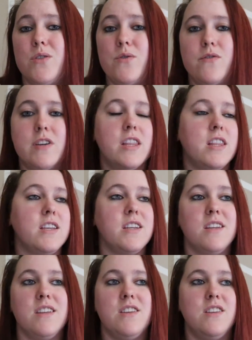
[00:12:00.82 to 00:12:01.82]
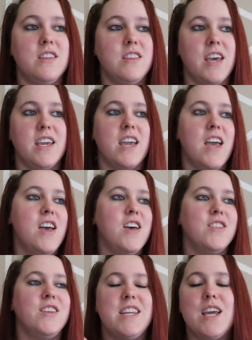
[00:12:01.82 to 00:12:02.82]
you feel like
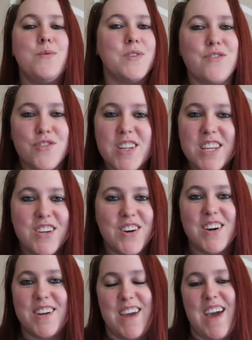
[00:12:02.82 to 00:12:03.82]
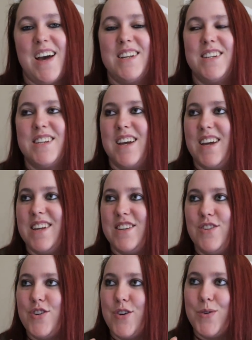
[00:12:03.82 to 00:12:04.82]
the day was really good and
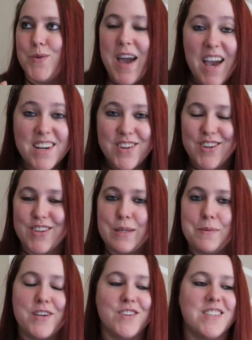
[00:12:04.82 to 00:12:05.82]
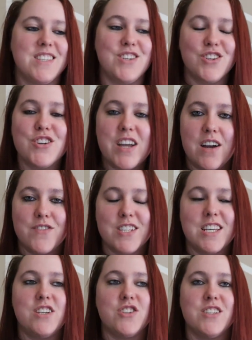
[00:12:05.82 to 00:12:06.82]
you know you had good experiences and good
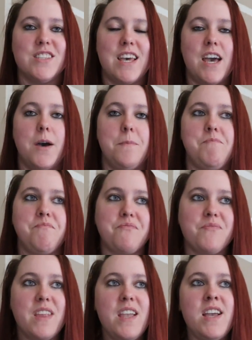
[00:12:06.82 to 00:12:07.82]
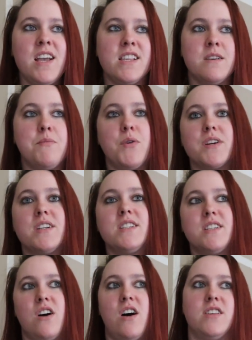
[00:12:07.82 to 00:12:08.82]
conversations and it's
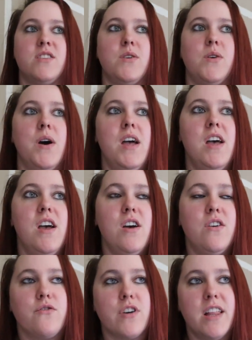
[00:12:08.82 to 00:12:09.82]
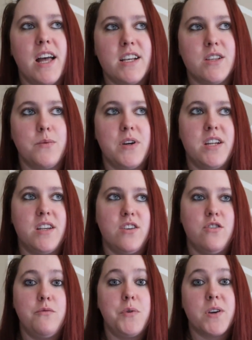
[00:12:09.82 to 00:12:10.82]
important to also realize
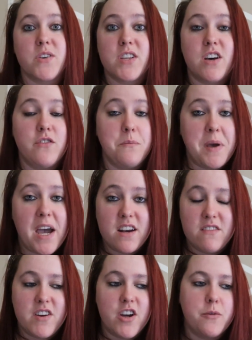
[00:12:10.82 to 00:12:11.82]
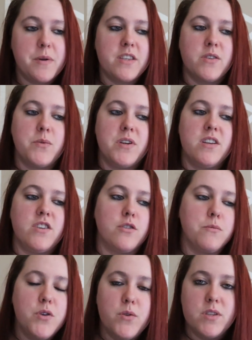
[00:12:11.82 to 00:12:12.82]
when you put yourself in bad environments when
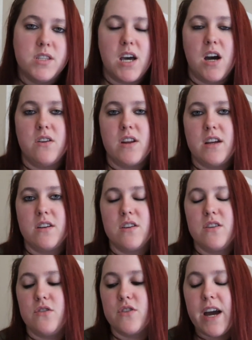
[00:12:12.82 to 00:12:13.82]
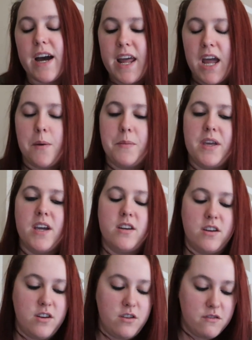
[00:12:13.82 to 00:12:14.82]
your mood's down and you're not happy
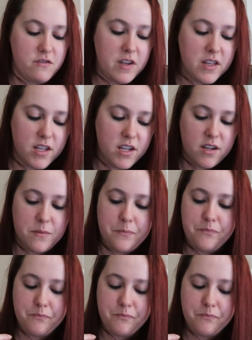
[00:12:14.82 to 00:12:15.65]
and you're feeling